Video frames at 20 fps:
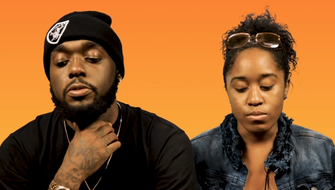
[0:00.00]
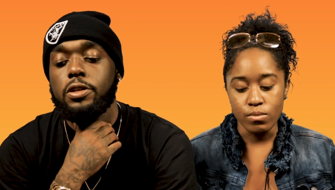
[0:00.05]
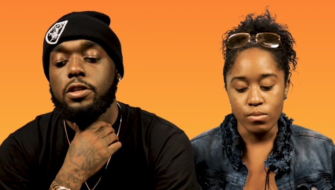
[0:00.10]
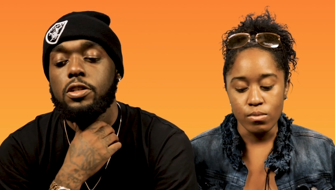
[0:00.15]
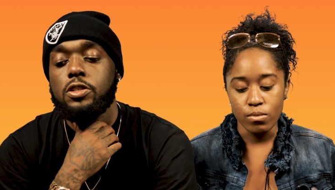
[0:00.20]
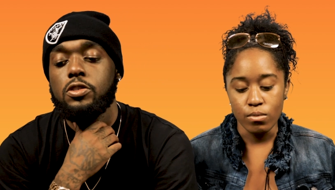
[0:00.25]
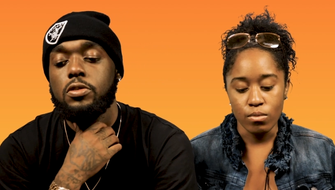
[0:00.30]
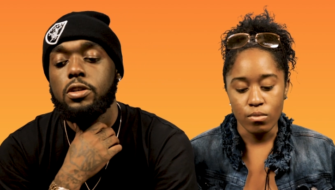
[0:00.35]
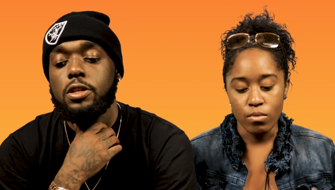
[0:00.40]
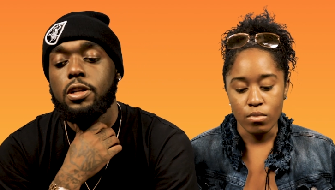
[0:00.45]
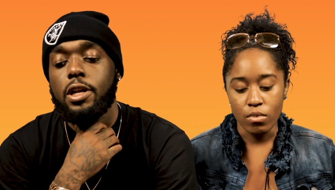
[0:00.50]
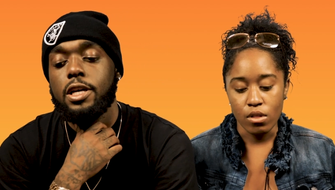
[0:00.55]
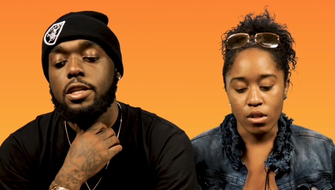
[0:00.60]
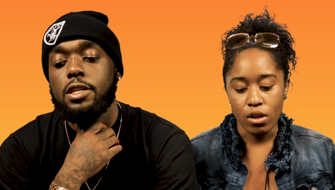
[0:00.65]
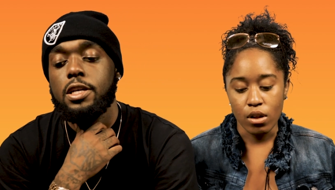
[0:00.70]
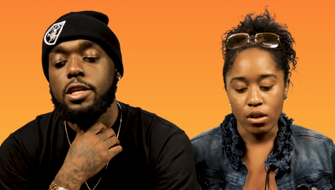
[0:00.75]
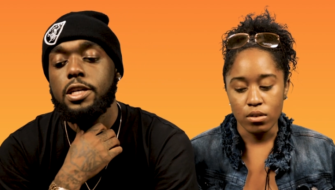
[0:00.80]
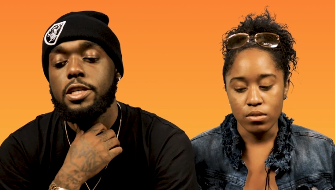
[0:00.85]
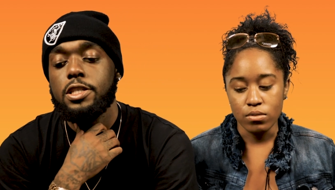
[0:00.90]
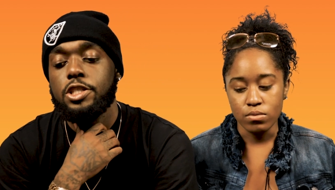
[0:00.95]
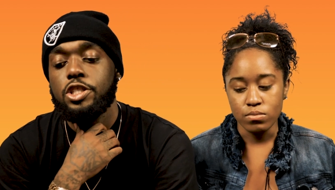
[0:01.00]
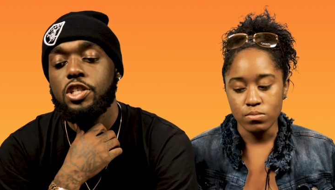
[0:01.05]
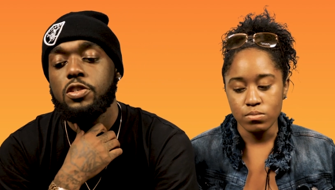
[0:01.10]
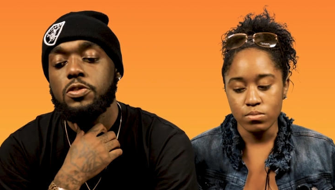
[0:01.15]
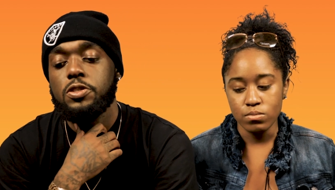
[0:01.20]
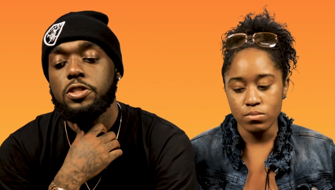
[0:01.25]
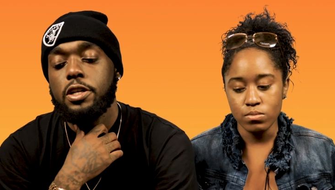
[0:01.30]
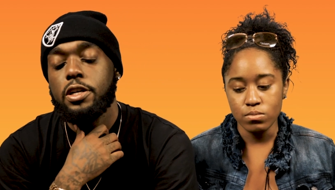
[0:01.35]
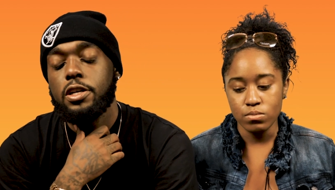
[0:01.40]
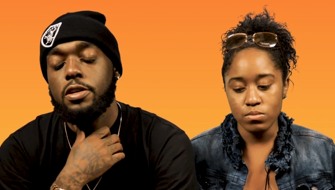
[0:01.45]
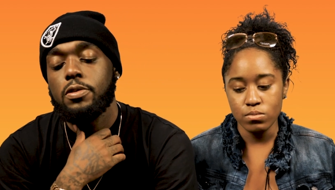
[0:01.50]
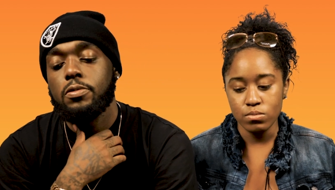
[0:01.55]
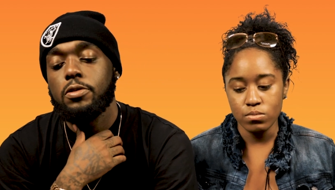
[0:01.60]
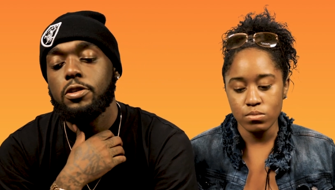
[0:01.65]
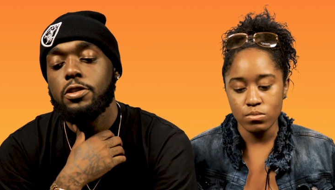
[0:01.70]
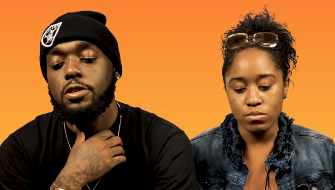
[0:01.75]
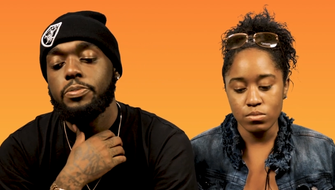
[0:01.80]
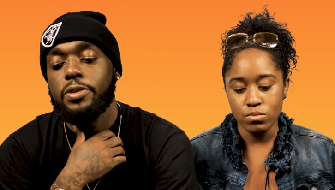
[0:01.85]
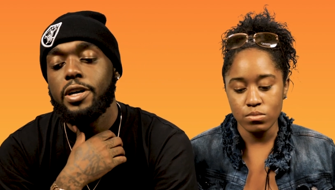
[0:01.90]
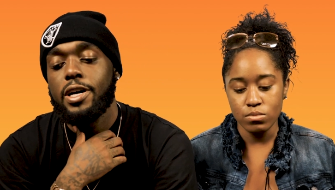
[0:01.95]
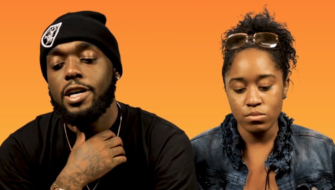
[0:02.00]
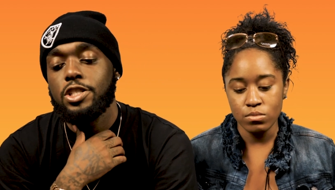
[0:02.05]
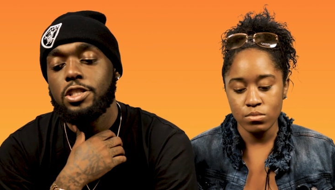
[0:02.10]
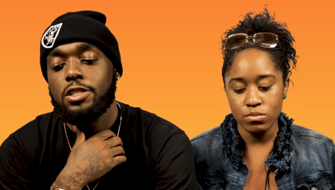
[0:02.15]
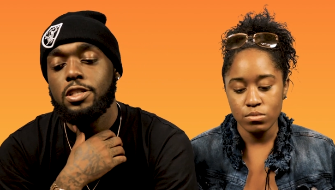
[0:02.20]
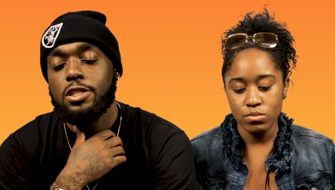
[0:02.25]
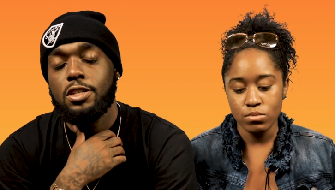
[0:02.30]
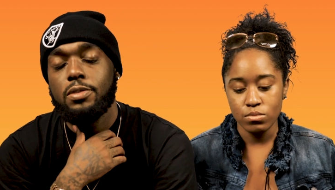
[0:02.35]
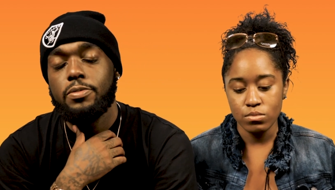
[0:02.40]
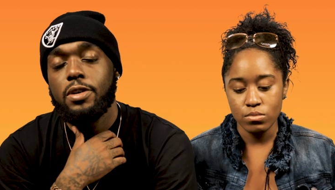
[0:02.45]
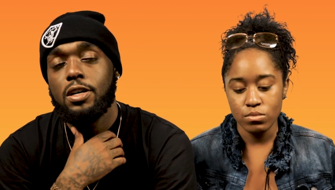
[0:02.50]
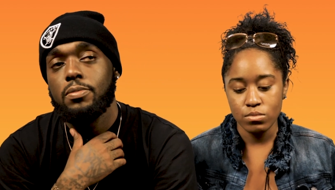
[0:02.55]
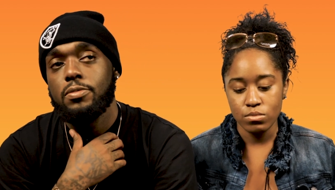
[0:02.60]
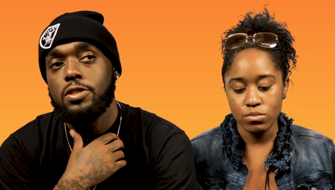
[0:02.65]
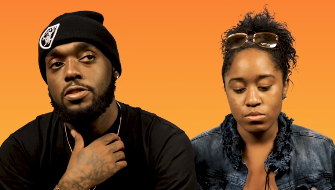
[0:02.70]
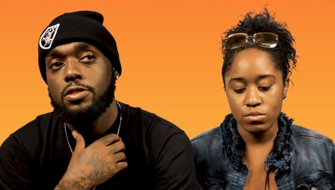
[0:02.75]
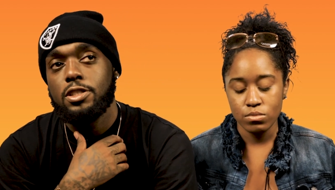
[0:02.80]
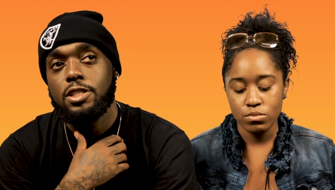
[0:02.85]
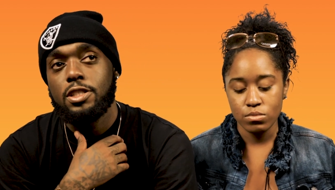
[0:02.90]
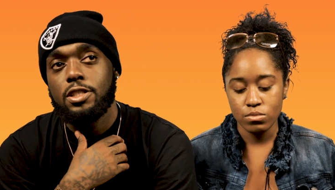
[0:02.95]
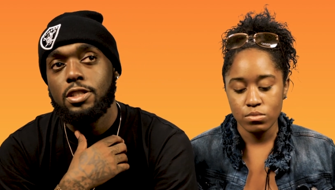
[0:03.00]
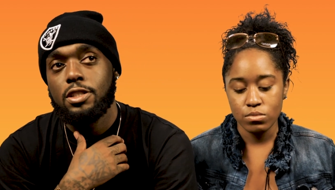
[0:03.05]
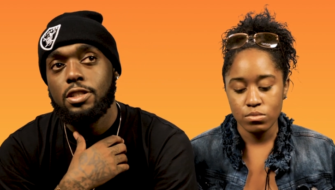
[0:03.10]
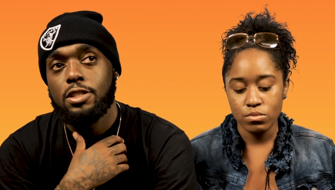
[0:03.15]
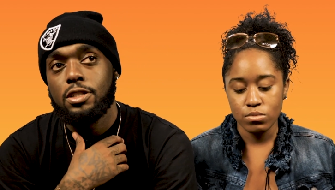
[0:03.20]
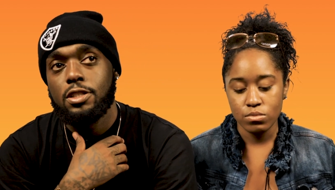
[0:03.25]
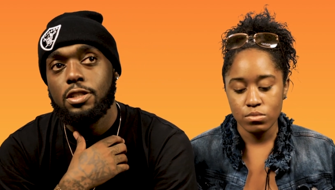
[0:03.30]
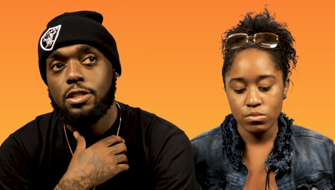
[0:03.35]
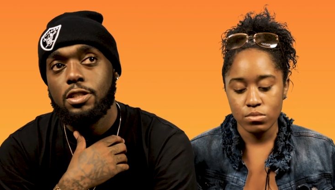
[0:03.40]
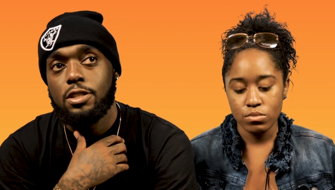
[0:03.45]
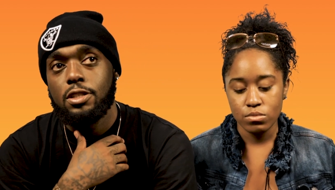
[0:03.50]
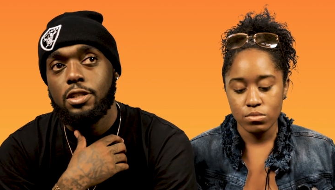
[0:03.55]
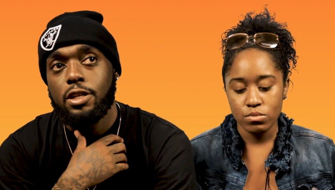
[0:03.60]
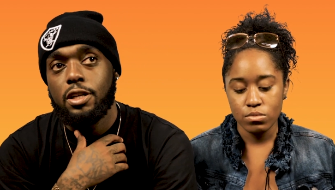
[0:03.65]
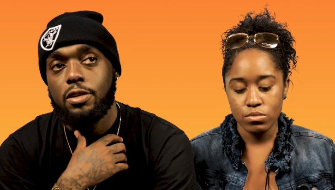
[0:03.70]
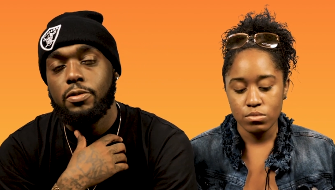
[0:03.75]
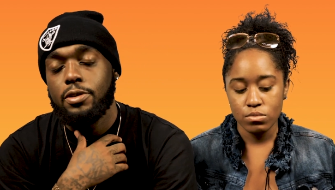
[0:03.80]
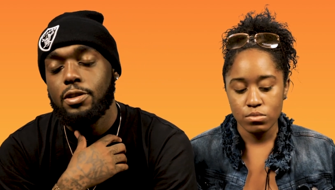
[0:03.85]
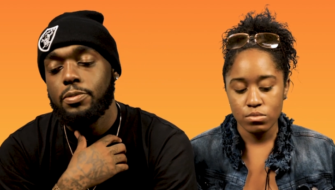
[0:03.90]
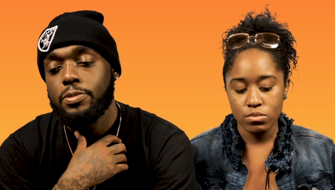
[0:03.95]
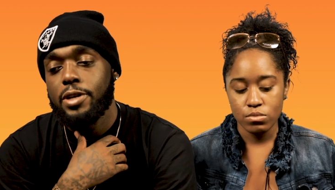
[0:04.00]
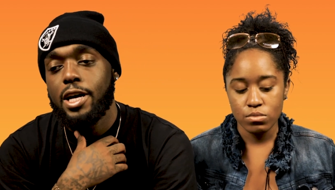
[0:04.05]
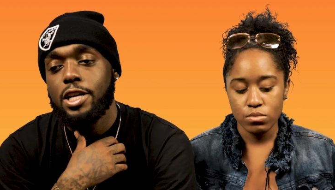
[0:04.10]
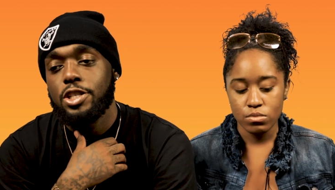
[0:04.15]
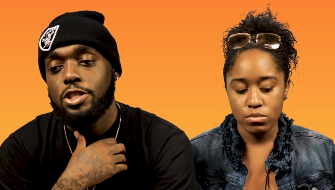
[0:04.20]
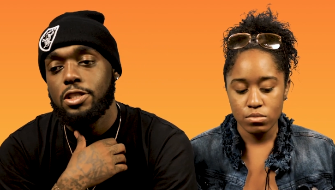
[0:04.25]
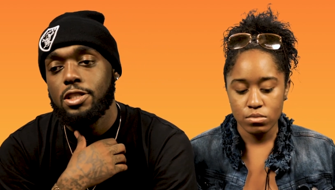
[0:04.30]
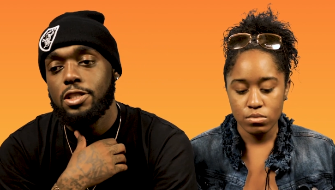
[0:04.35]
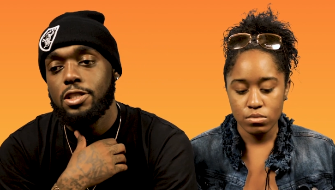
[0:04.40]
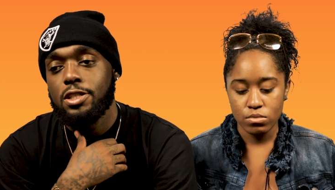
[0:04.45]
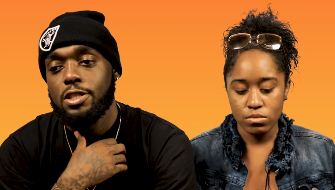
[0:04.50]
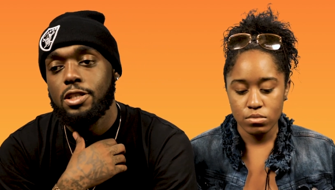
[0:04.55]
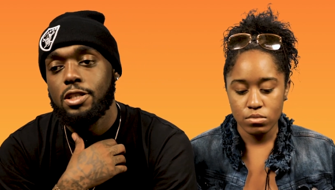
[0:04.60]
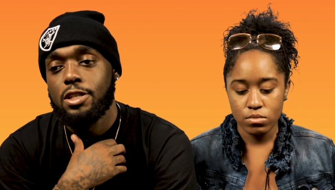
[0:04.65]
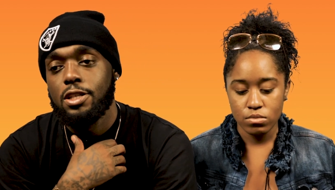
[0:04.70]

Speaker 1: from doing like Nia, she was like real passionate about music, like real passionate.